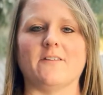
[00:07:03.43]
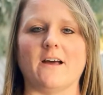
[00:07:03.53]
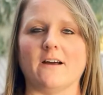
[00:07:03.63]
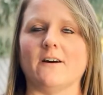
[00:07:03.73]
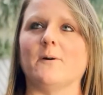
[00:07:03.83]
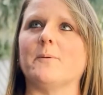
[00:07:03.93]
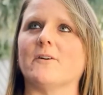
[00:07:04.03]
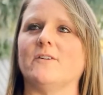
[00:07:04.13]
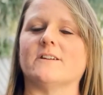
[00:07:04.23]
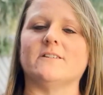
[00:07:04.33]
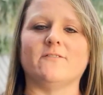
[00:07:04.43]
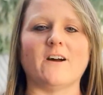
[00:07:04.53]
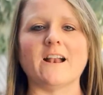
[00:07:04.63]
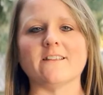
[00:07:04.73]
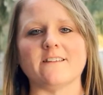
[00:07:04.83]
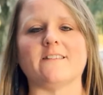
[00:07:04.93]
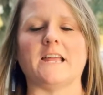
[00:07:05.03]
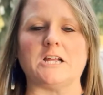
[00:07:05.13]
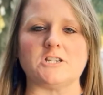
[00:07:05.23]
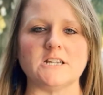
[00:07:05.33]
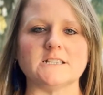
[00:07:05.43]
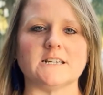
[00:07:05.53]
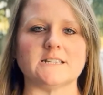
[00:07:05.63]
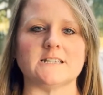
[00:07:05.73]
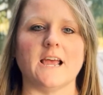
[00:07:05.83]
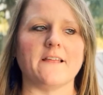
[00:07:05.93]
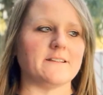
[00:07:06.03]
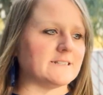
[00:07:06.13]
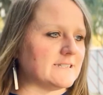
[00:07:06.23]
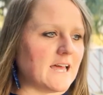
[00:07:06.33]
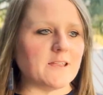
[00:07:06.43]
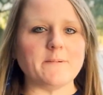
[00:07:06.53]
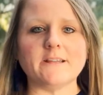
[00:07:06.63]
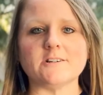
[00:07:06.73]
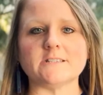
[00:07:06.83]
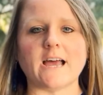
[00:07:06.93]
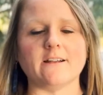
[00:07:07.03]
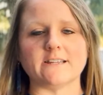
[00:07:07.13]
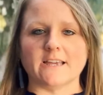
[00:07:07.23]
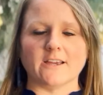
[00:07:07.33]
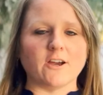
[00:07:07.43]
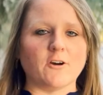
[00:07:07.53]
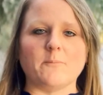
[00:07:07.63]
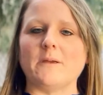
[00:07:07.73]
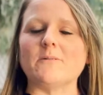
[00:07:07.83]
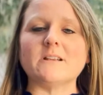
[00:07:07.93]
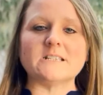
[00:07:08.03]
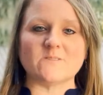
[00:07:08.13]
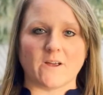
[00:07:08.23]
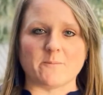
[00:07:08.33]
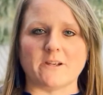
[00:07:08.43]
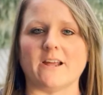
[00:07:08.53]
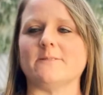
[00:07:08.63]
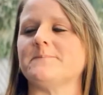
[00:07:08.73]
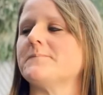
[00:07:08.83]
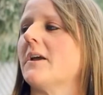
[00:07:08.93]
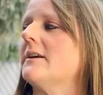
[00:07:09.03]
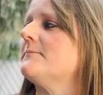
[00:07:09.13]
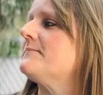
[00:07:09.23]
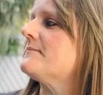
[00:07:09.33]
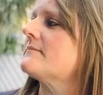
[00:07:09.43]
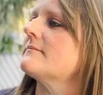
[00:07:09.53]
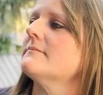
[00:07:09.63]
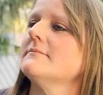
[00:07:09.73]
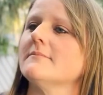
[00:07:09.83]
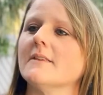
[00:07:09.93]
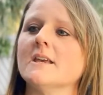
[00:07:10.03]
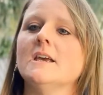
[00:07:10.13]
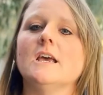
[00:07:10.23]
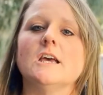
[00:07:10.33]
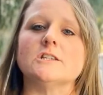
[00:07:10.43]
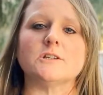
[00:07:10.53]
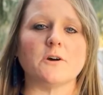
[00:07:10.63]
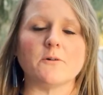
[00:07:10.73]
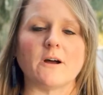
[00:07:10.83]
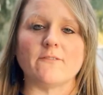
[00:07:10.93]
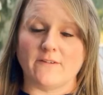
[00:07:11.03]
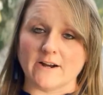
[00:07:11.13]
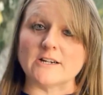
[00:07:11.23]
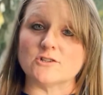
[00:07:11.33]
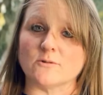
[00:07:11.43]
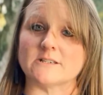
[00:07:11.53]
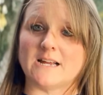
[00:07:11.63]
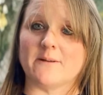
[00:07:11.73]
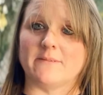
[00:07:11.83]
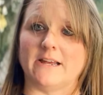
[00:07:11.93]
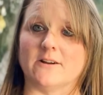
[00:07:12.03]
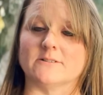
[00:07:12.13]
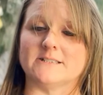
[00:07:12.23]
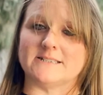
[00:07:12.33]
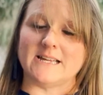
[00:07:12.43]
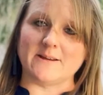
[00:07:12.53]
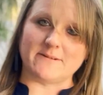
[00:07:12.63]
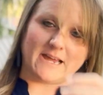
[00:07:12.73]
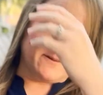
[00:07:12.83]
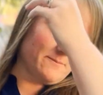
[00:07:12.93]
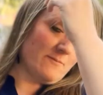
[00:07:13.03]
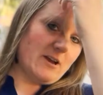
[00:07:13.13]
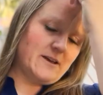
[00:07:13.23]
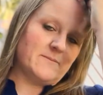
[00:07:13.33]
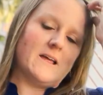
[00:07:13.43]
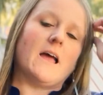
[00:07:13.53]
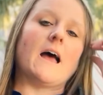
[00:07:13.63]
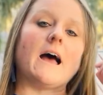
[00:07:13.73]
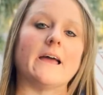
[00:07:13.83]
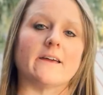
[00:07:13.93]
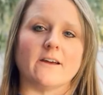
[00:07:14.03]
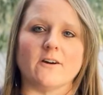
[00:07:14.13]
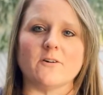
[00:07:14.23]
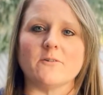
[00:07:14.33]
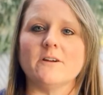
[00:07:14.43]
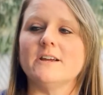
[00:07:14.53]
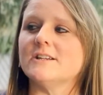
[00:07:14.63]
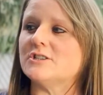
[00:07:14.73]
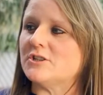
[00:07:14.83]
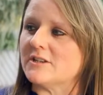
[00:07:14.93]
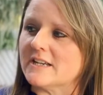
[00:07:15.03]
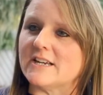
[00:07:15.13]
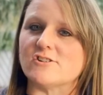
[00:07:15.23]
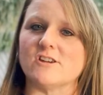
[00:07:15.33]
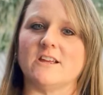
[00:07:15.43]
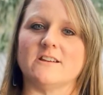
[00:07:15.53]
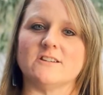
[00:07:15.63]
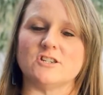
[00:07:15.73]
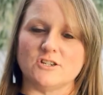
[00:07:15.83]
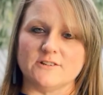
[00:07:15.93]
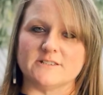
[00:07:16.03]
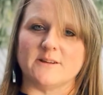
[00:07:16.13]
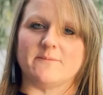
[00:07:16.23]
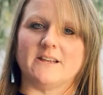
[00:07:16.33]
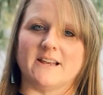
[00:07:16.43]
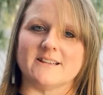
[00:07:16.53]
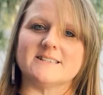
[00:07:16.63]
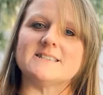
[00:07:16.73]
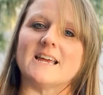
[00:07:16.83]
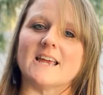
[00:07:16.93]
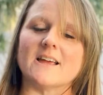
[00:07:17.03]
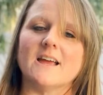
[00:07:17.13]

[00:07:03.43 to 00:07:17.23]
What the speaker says: I thought, oh, perfect. Finally, thank you, Jesus. The salamander's out. It can go be with its family now. Okay. So a very short time later, it was the same day, right? I go to the kitchen to do something at the sink.